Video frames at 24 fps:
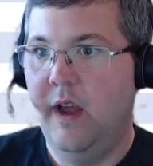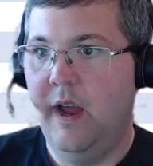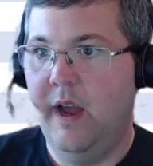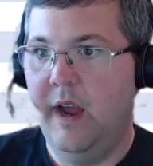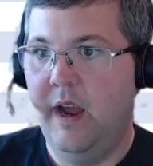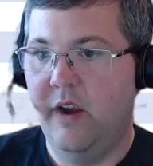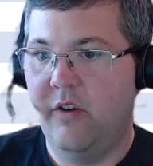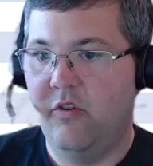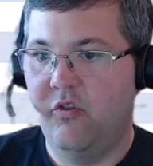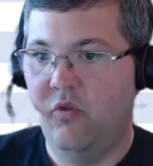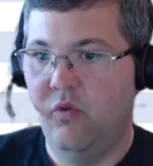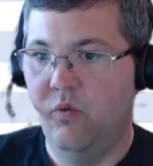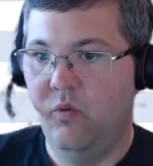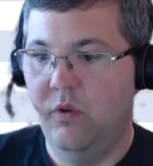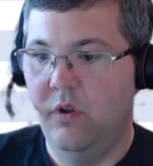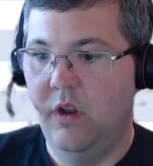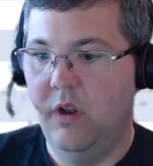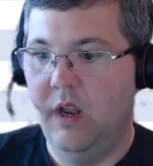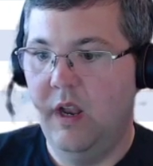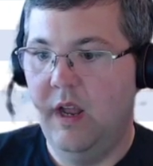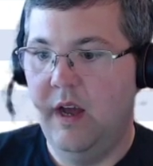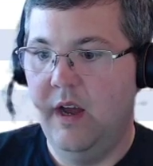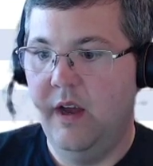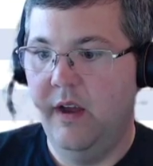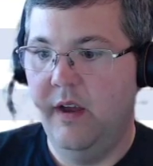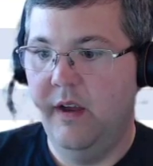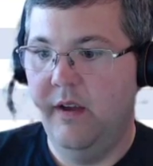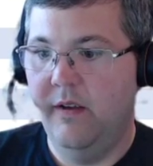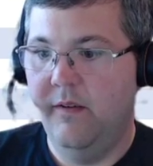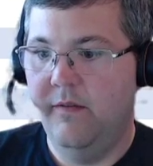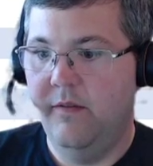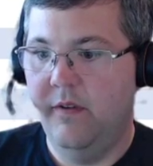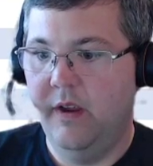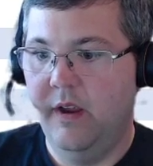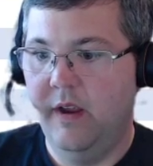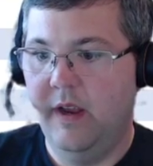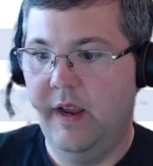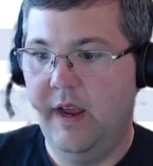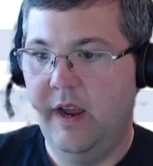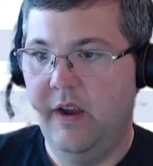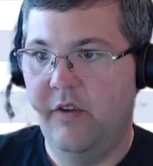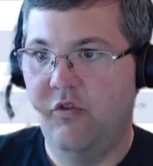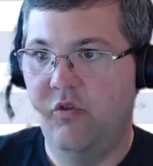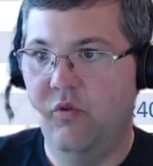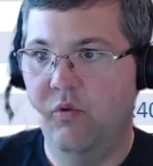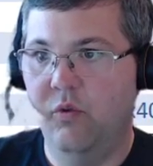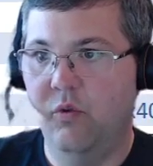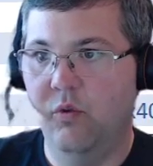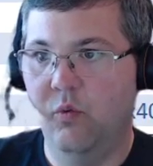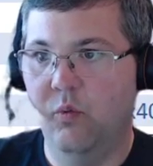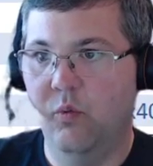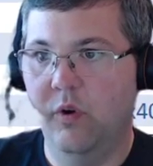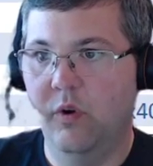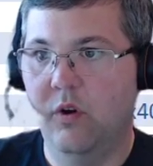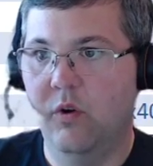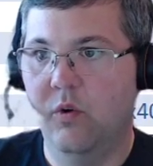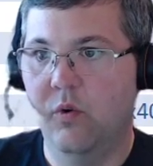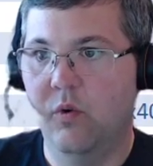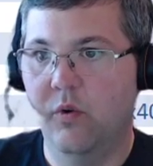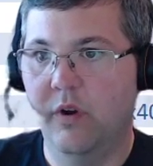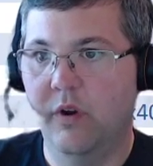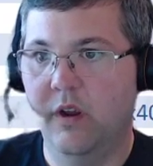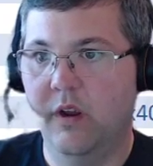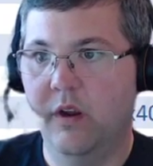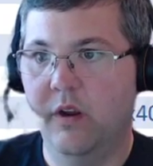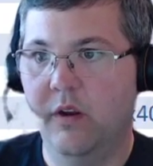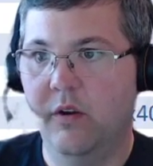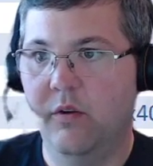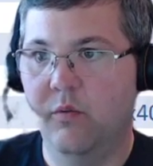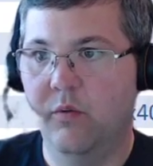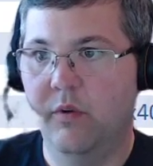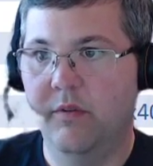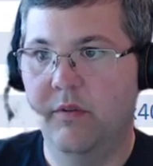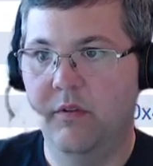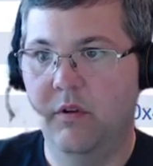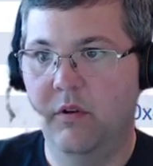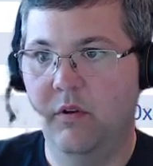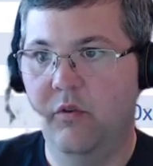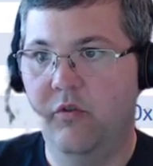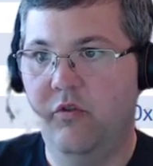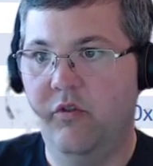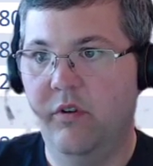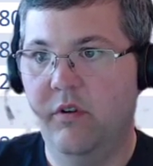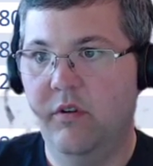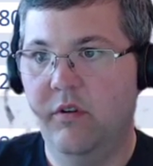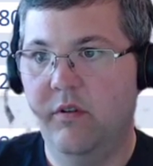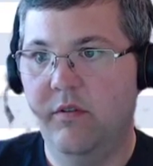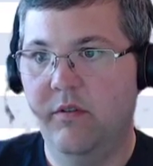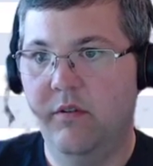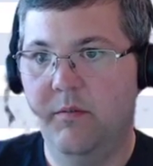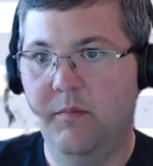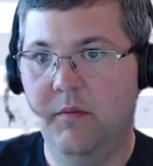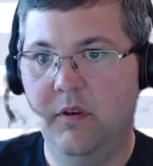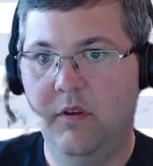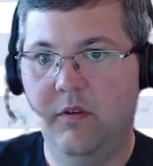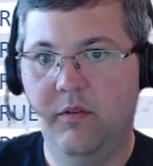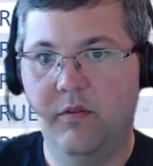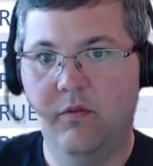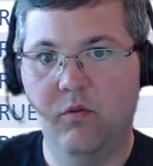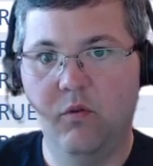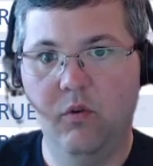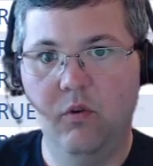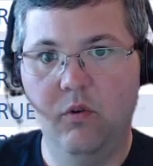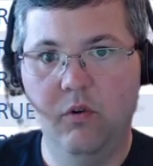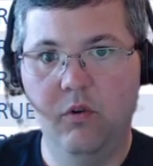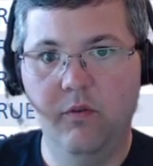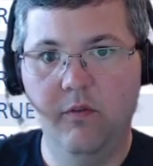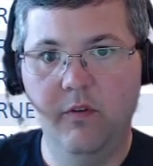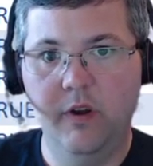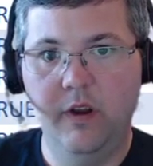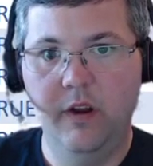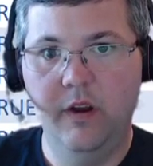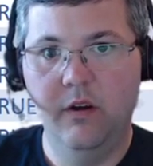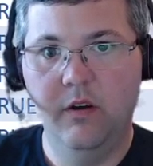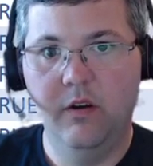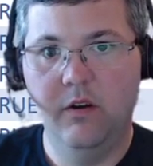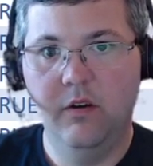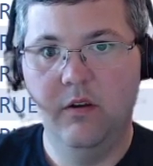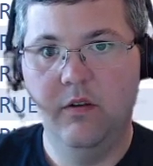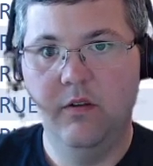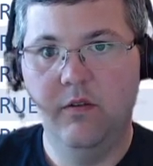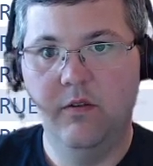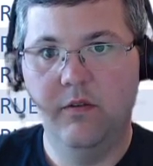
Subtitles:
actual live and actual recording resolution. So let me scroll over here.